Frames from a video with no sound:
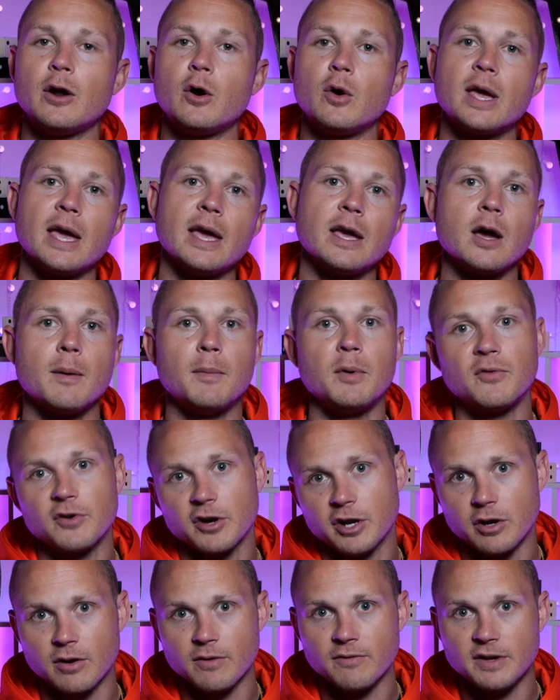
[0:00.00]
okay, come over
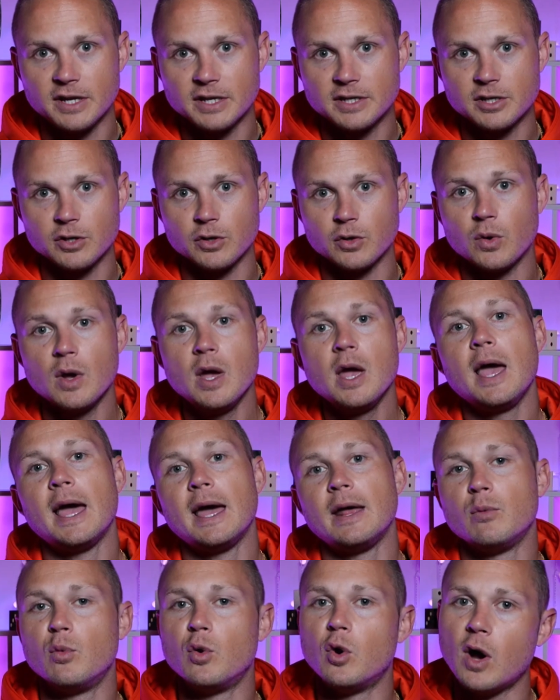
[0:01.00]
here to V2
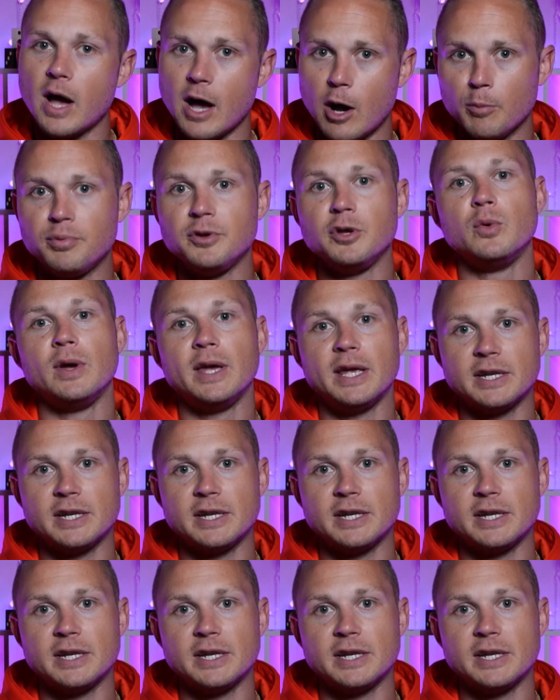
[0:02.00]
and we'll help you